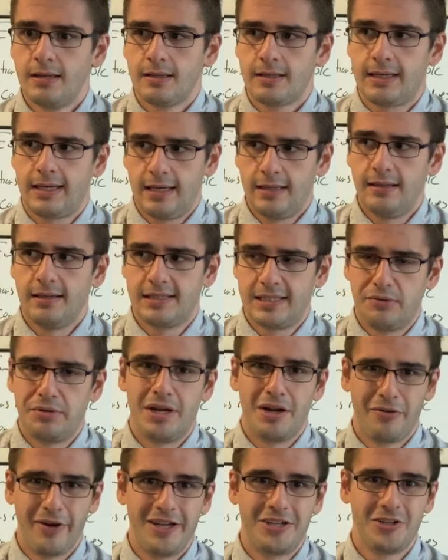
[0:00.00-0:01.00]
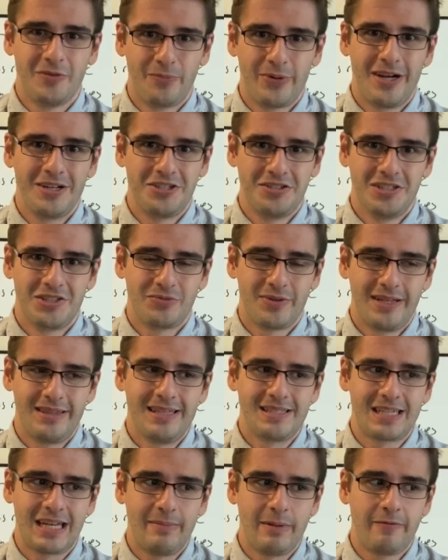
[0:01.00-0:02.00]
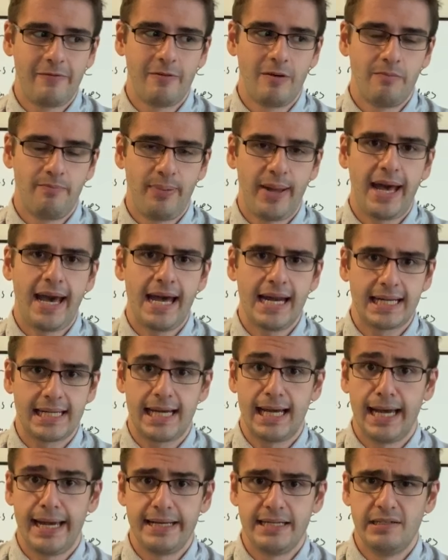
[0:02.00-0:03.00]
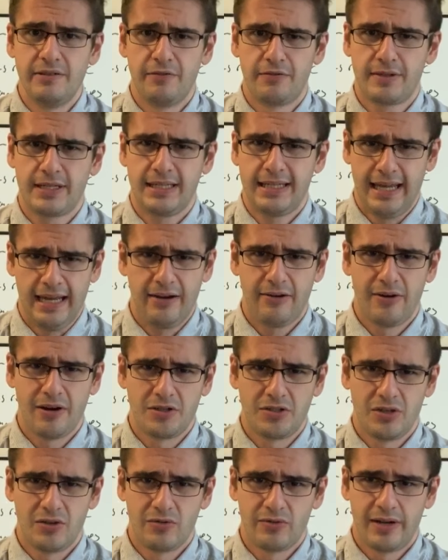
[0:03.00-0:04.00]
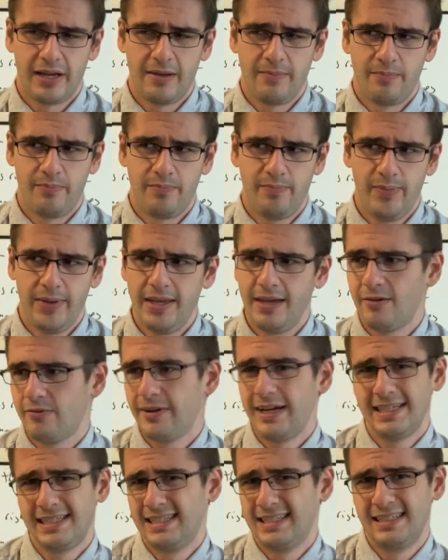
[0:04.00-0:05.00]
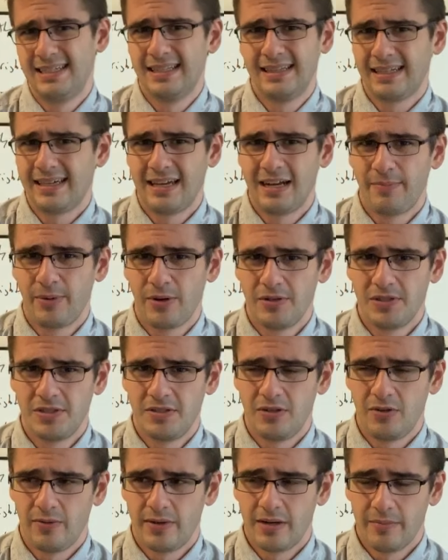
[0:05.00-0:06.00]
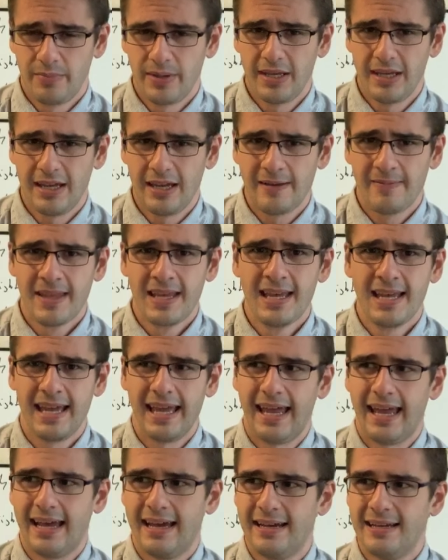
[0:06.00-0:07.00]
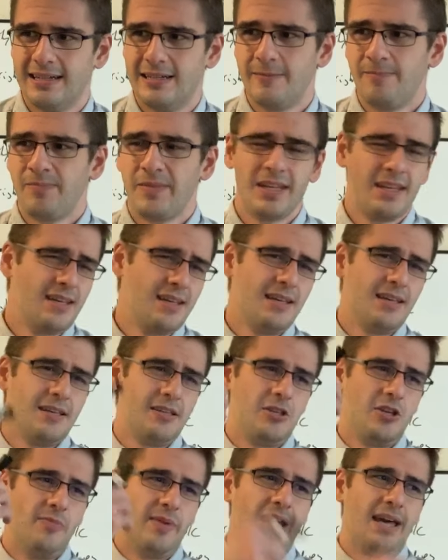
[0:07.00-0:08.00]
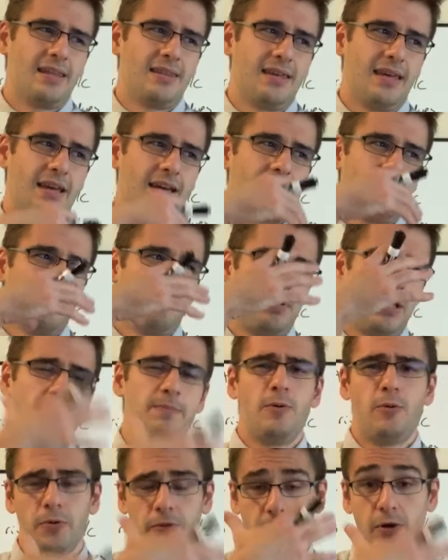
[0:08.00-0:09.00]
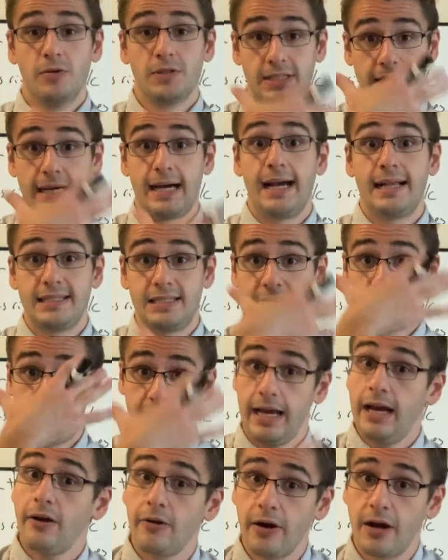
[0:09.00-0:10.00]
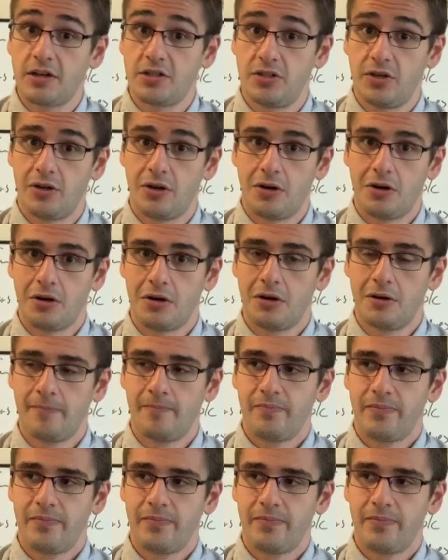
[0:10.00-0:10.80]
killing someone out of racial prejudice, right, that's coming from a bad kind of character, right? Being racist is not the kind of person you want to be, and you might think people with those kinds of character